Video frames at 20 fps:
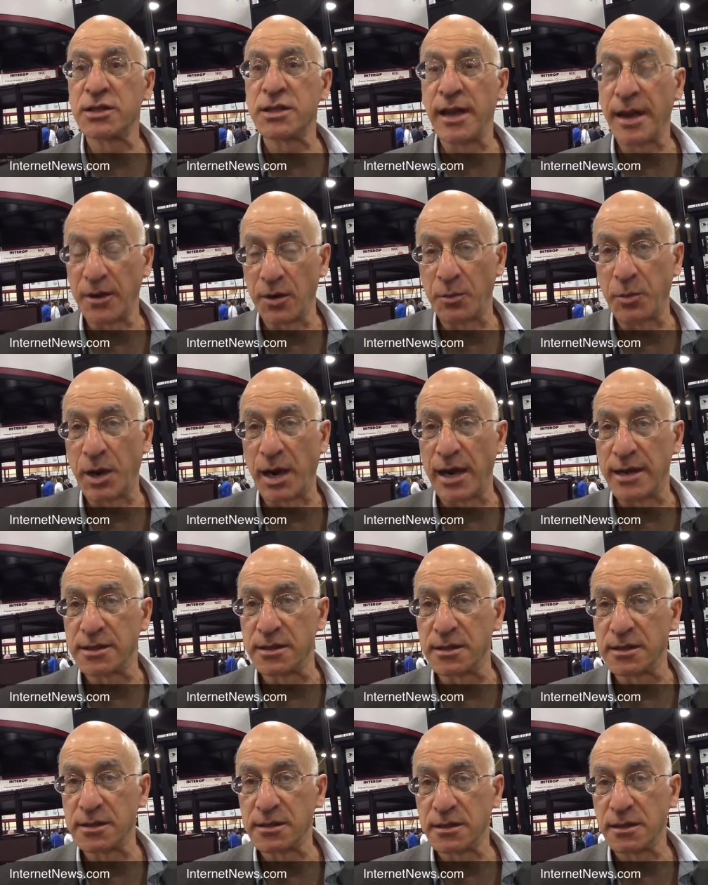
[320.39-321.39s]
and
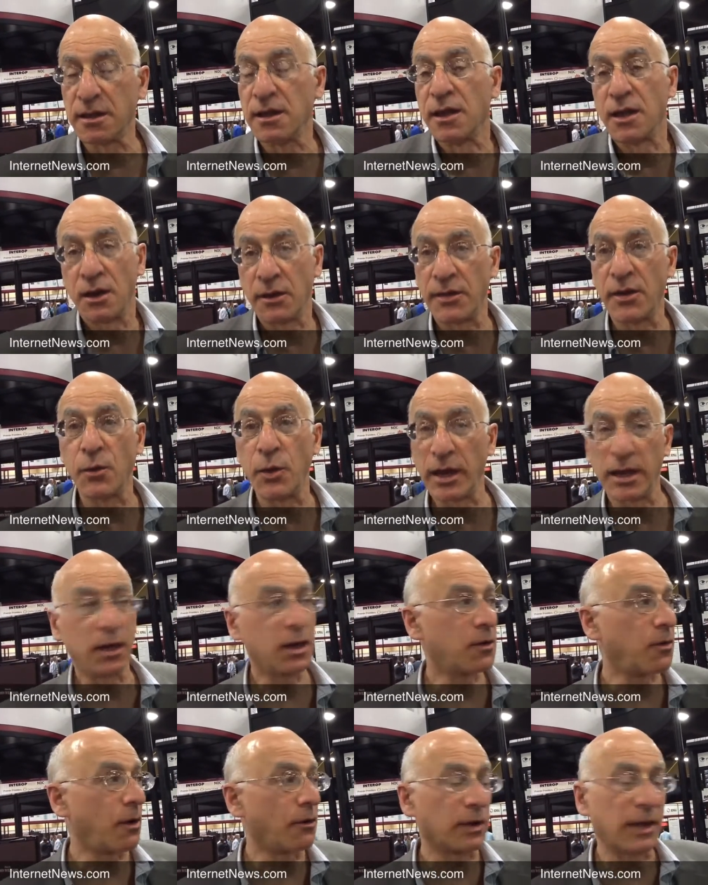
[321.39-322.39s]
enterprises you know, that we can
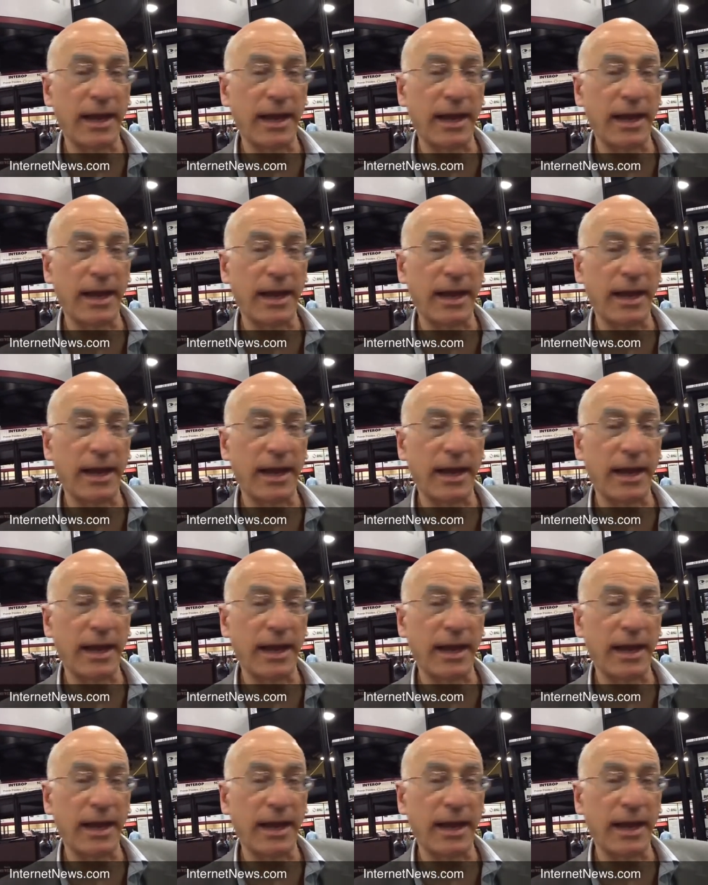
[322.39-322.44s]
quote.